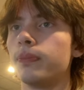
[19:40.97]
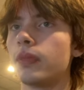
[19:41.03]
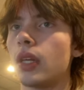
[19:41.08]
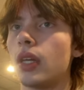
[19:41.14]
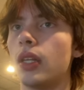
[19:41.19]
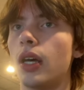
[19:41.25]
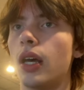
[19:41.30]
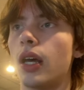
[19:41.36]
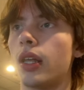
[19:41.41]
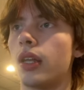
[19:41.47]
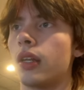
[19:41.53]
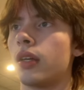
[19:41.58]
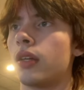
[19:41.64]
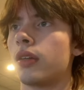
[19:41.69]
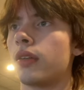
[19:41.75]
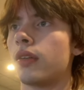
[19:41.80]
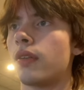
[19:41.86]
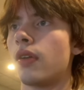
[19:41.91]
And then
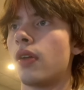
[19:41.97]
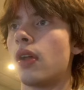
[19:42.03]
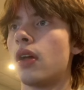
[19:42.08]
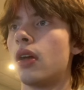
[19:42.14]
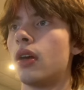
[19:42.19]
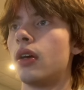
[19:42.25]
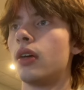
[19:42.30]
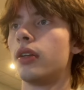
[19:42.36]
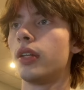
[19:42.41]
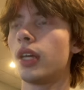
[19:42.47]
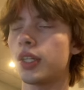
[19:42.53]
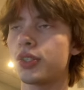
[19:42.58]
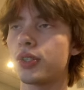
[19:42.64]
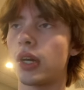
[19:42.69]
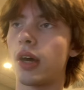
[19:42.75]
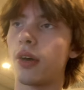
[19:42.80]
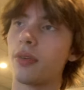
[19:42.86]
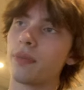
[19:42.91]
next
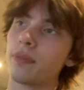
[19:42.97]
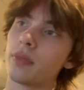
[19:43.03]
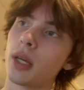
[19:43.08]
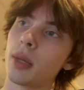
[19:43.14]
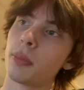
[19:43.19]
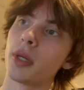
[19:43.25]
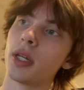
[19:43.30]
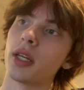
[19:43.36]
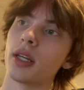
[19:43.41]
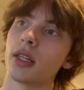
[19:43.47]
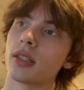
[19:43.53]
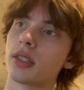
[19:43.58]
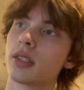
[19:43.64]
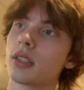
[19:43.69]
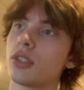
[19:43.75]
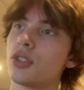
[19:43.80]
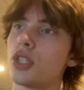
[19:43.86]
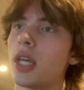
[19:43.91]
round I played
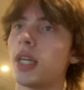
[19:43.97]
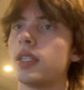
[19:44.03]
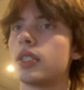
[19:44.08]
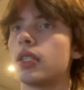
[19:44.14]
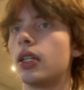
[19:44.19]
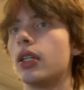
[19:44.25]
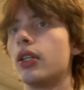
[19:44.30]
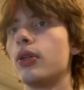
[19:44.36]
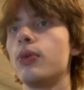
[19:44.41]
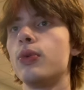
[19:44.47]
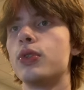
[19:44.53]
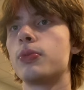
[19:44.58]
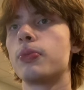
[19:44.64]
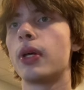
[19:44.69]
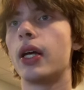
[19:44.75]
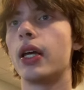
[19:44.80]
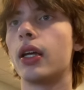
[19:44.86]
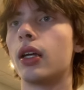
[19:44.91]
against Jason, who's
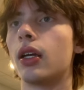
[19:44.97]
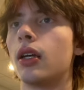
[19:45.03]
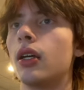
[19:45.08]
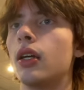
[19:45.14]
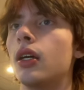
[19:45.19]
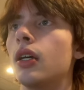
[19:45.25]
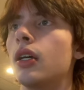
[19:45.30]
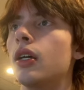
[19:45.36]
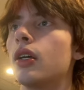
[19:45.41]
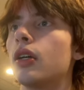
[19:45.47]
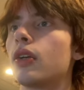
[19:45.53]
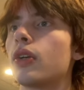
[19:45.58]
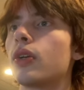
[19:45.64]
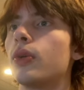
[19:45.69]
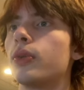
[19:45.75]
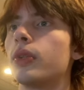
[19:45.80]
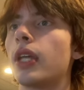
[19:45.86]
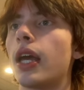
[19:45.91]
playing
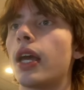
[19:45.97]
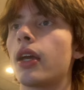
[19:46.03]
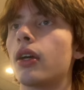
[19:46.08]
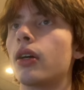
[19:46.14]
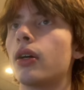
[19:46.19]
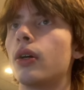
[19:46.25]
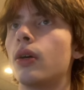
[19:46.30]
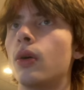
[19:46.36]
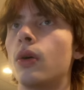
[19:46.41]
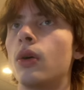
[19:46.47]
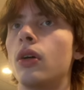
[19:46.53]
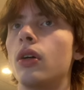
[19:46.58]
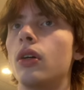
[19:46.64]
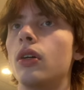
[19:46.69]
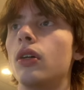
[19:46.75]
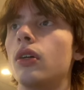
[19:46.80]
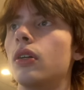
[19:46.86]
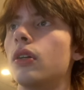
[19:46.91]
Goldango
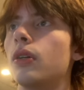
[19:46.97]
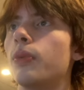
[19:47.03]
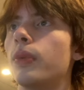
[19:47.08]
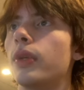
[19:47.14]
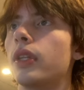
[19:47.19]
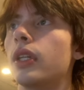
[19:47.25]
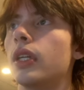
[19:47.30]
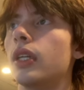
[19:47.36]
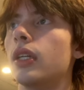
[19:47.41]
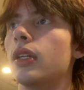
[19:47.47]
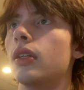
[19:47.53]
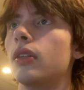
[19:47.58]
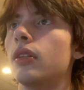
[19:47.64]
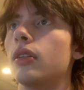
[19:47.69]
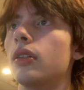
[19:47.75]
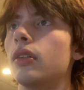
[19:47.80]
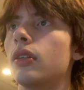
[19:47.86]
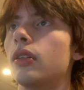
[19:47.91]
with the
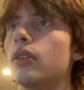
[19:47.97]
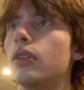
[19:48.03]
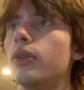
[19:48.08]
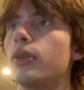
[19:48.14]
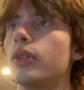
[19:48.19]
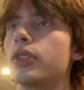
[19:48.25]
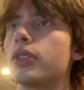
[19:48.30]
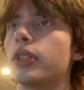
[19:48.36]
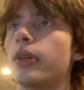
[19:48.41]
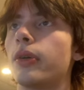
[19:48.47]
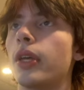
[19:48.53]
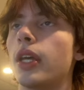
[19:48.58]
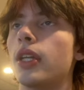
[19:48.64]
Lunatone